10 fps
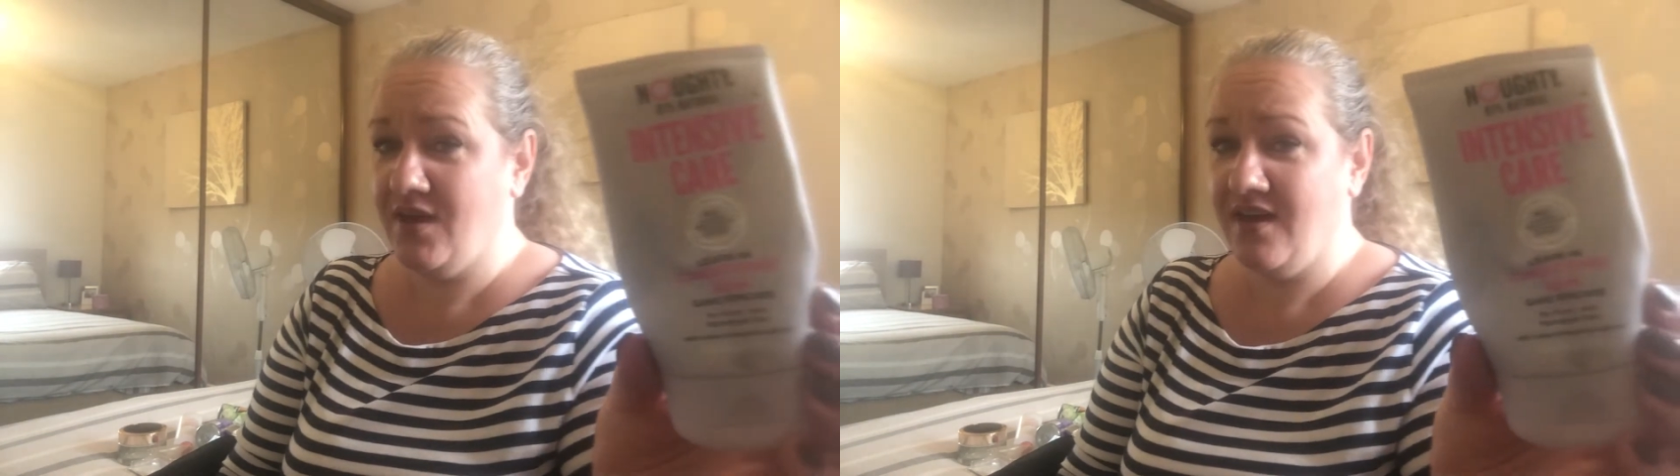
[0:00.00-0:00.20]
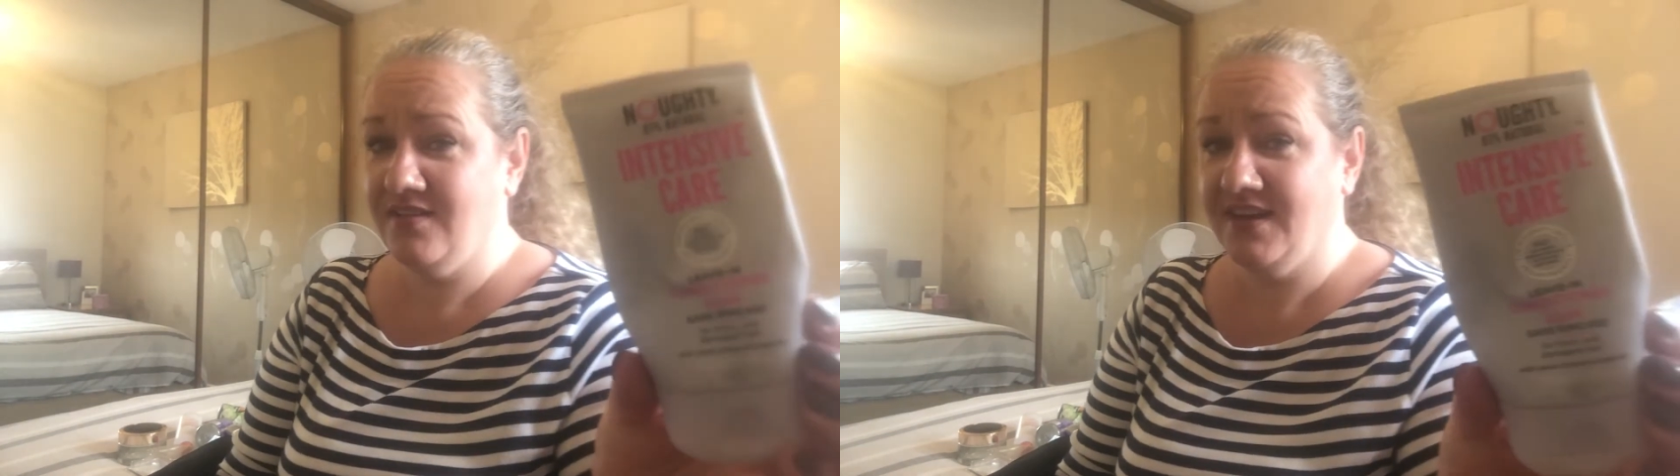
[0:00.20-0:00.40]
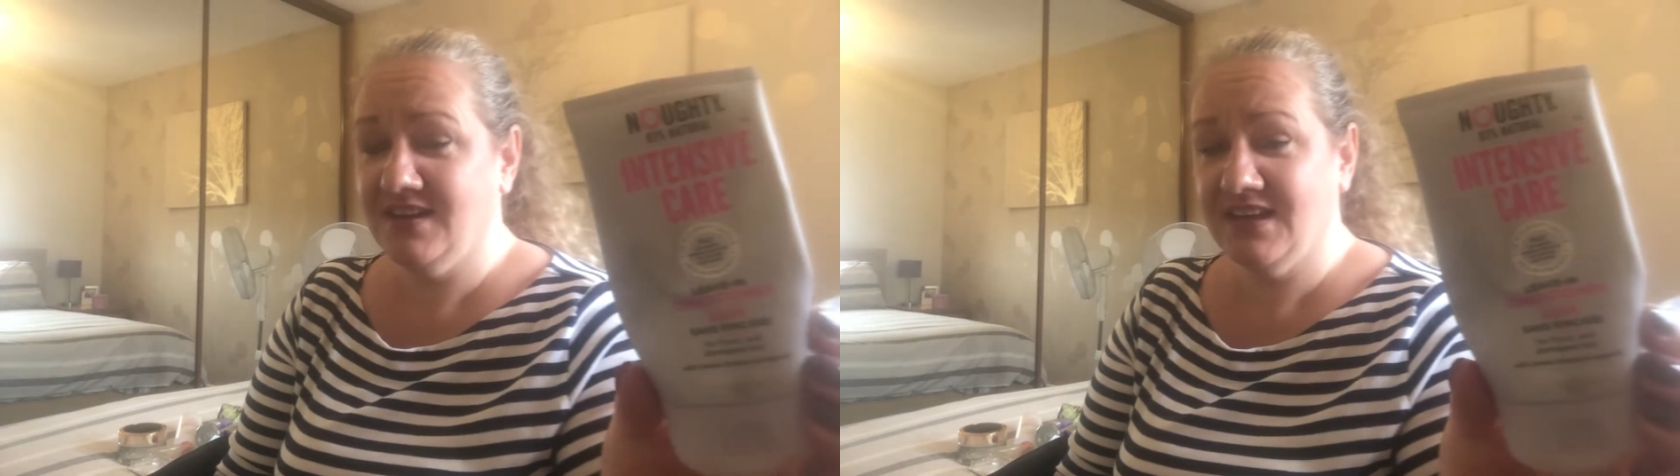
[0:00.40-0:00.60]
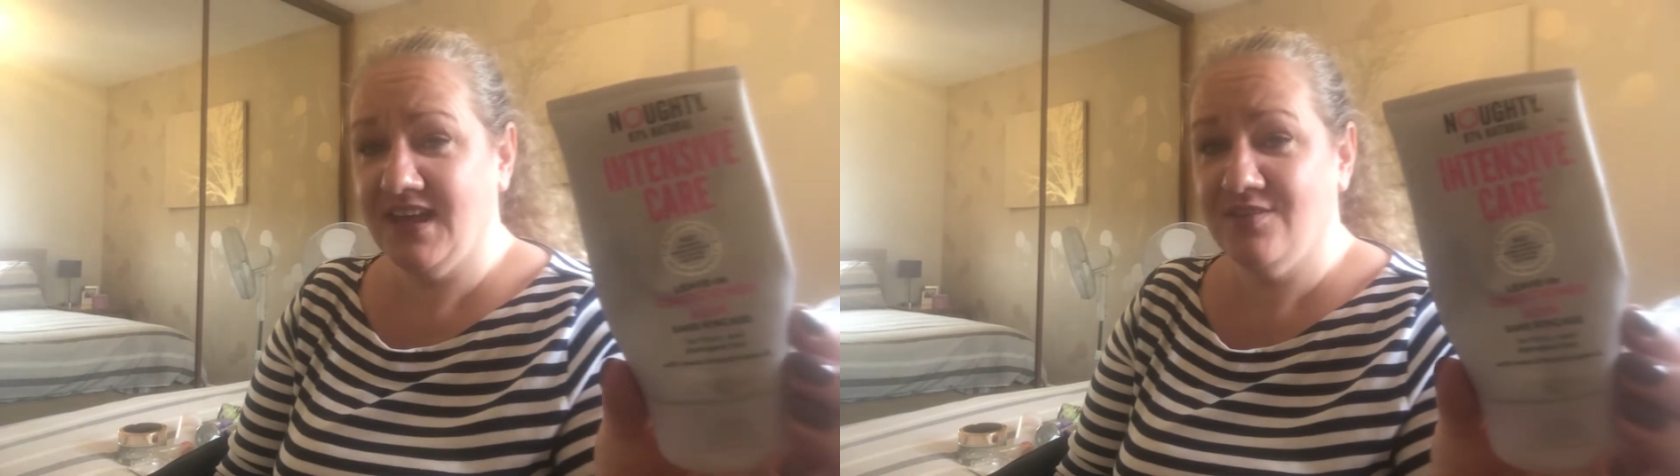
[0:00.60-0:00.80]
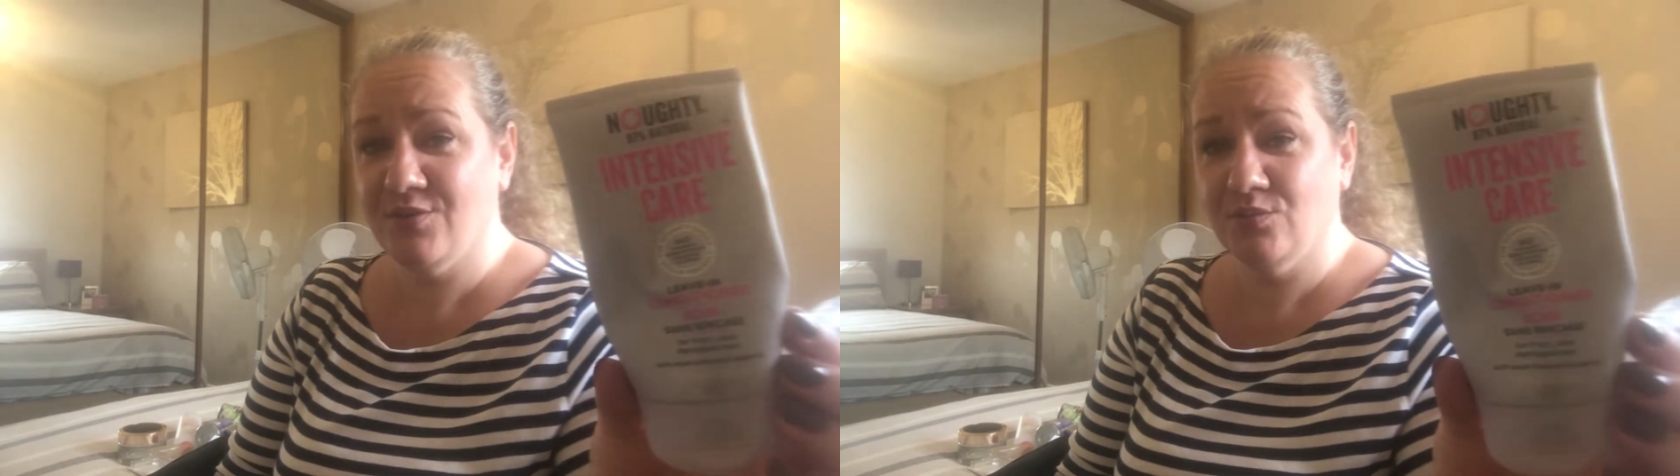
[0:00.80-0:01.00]
highlighted
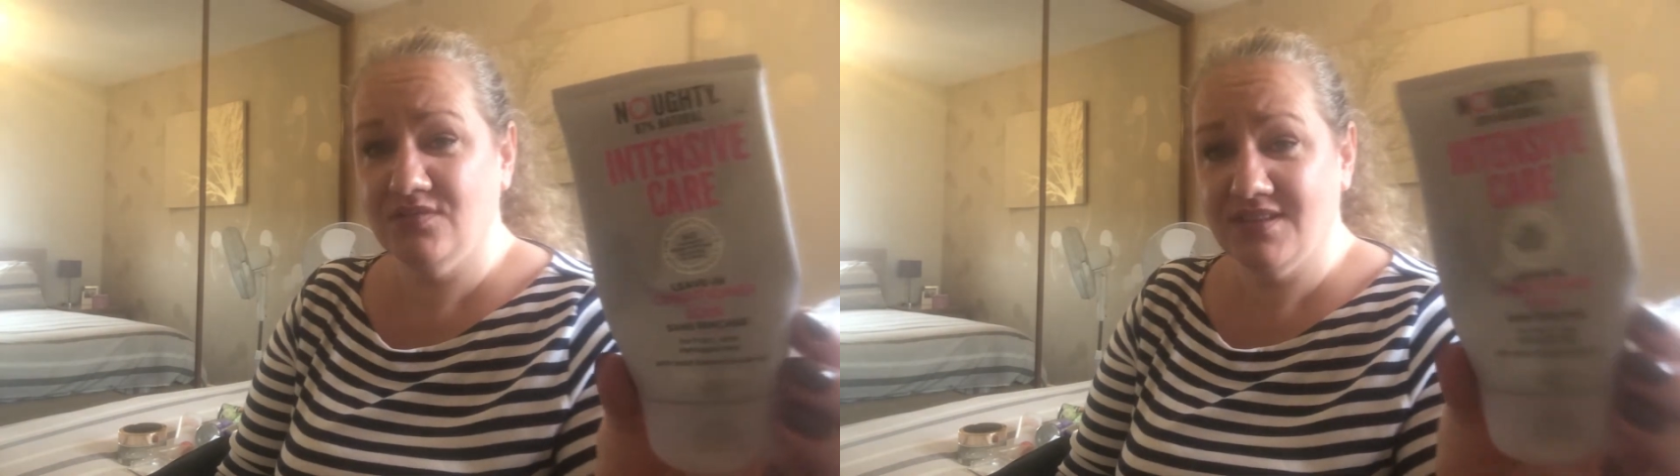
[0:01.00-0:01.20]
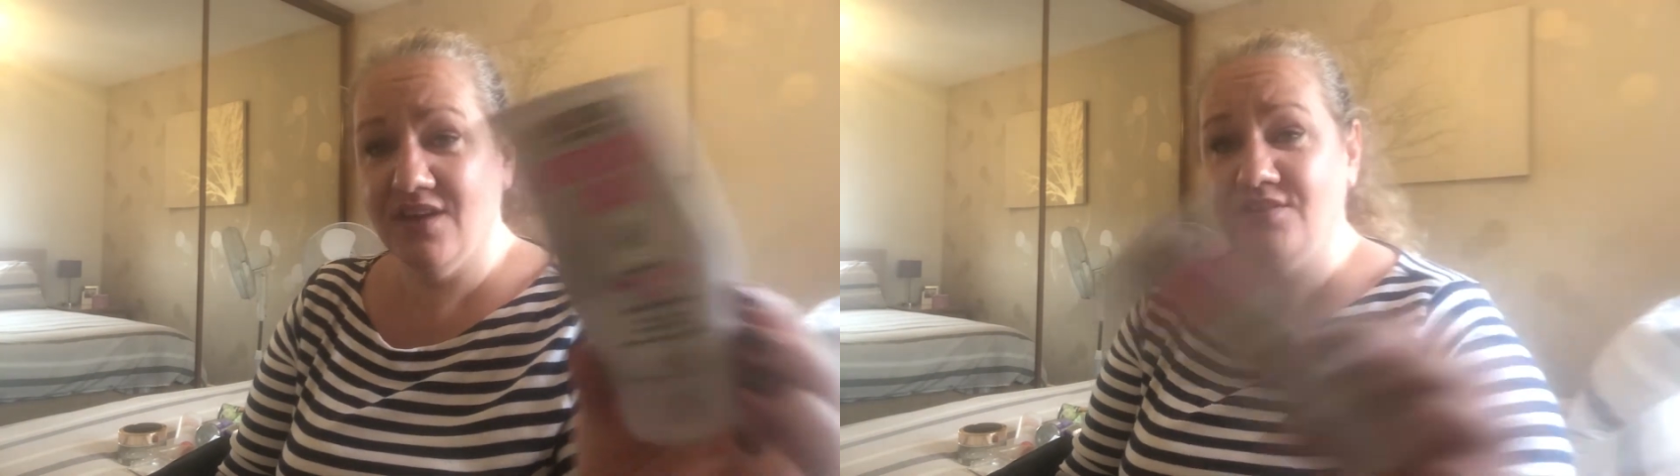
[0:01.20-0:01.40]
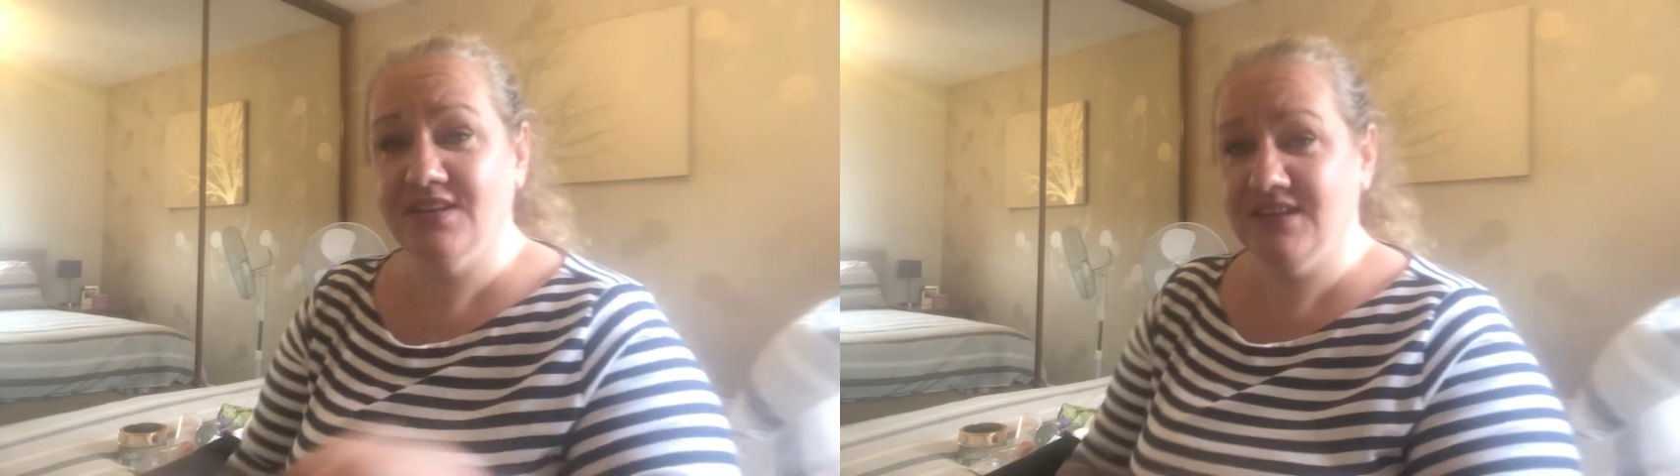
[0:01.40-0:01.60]
again, so I will definitely